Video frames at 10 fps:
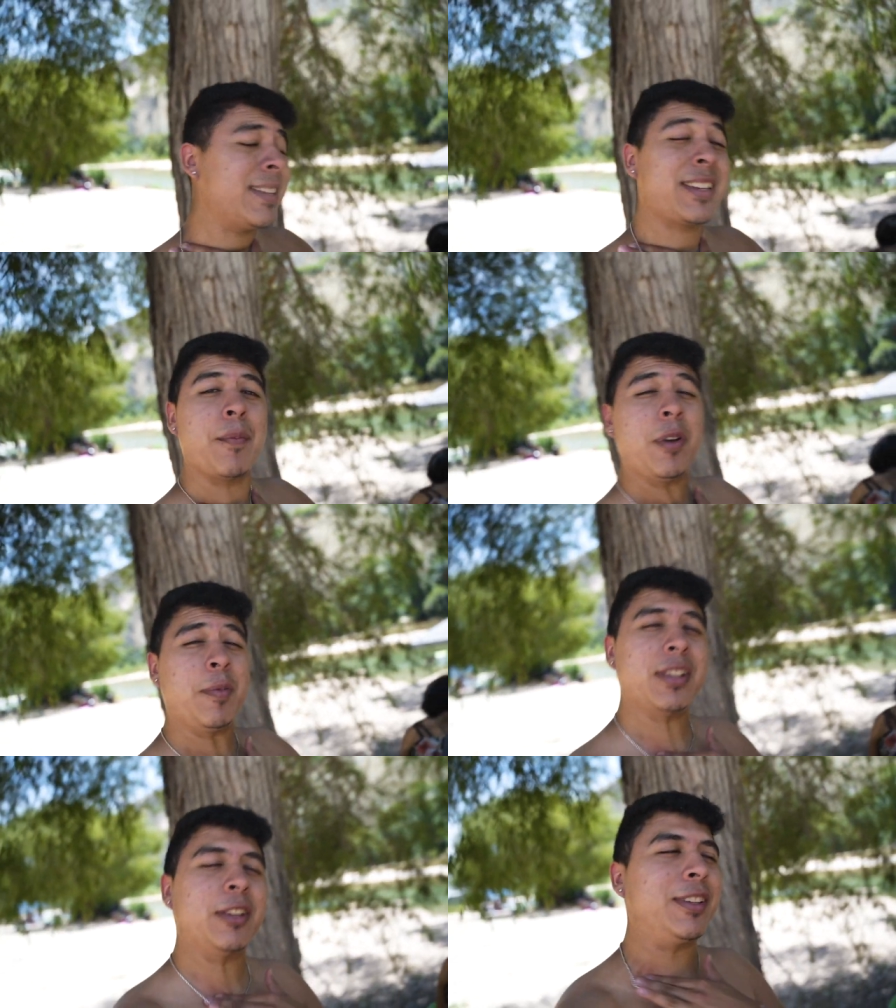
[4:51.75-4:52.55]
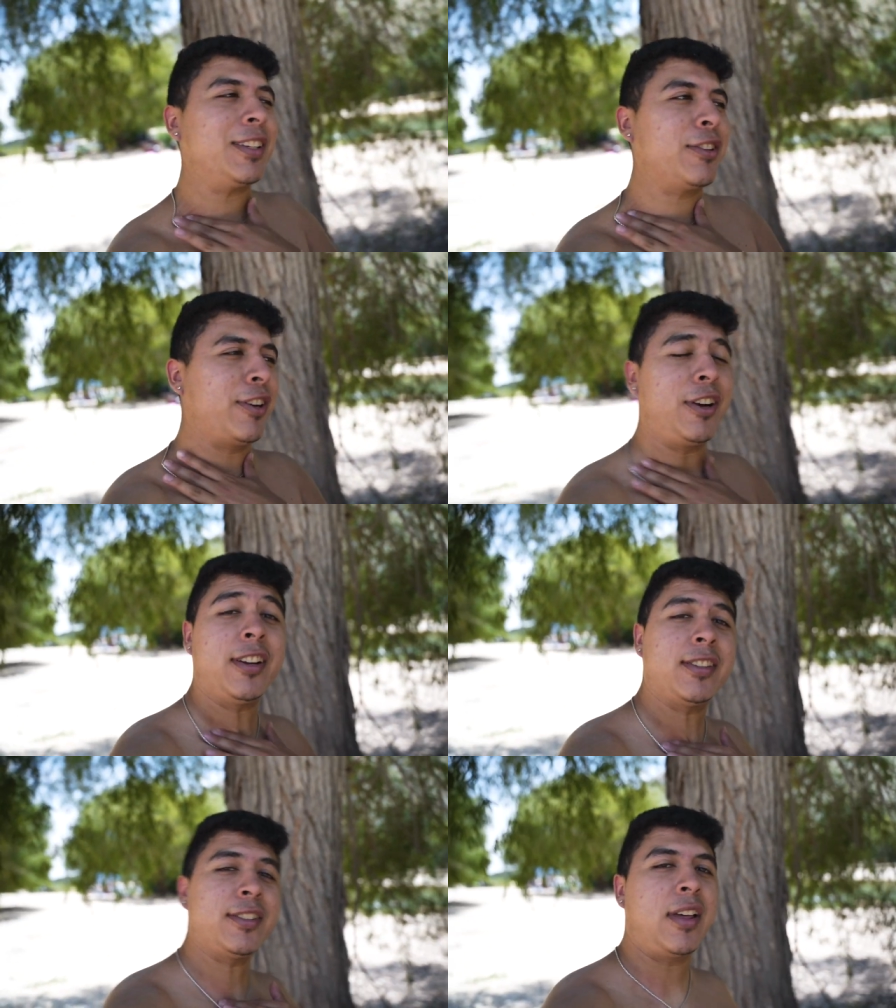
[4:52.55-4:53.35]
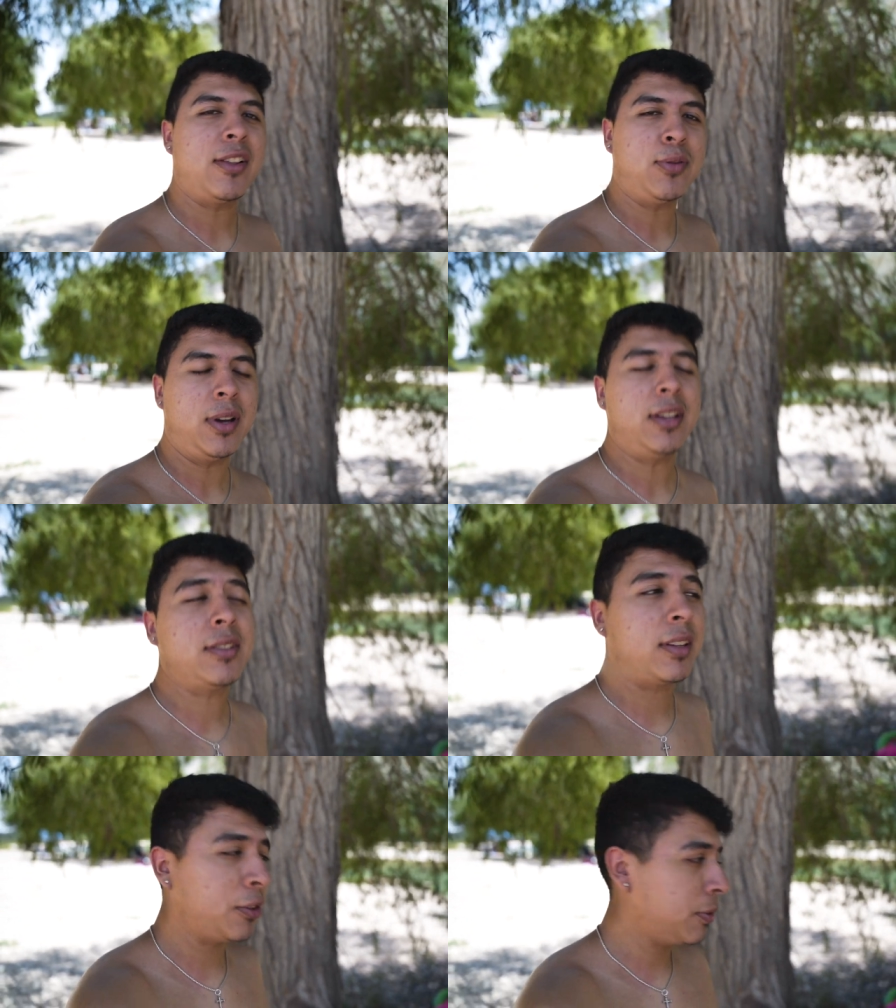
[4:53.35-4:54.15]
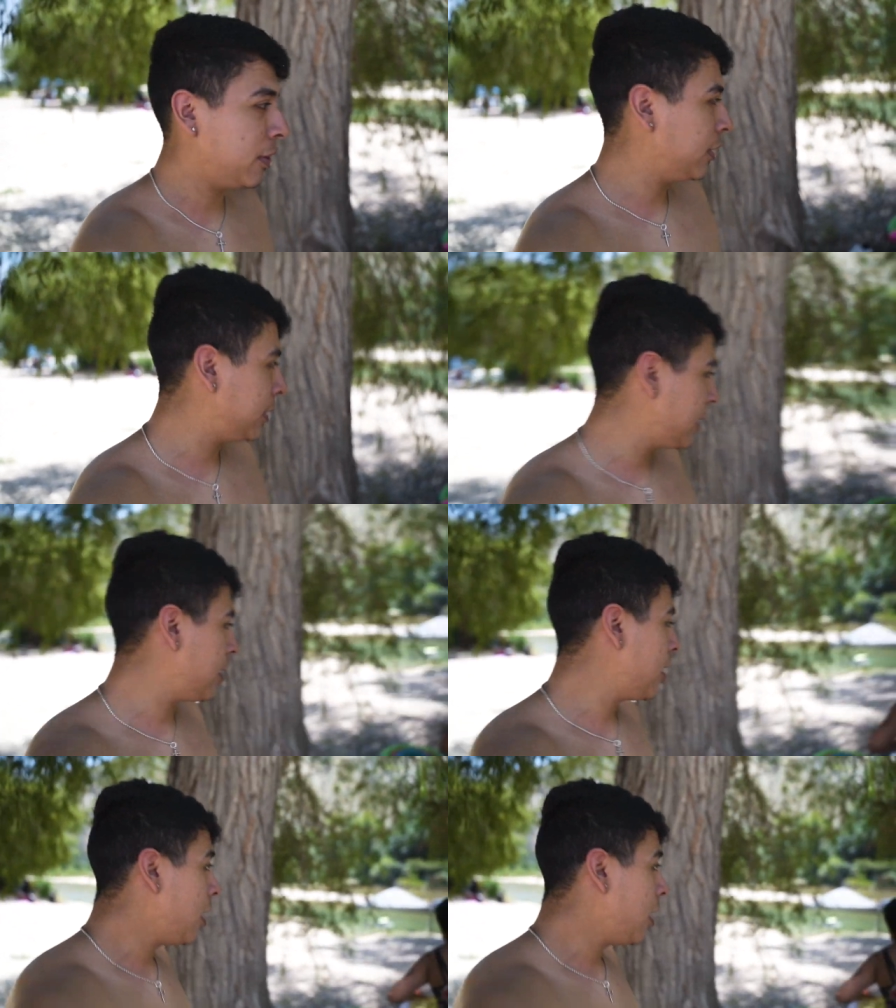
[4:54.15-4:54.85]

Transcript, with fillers: I just got bit by something so it hurts. So that's why it's a little red right there.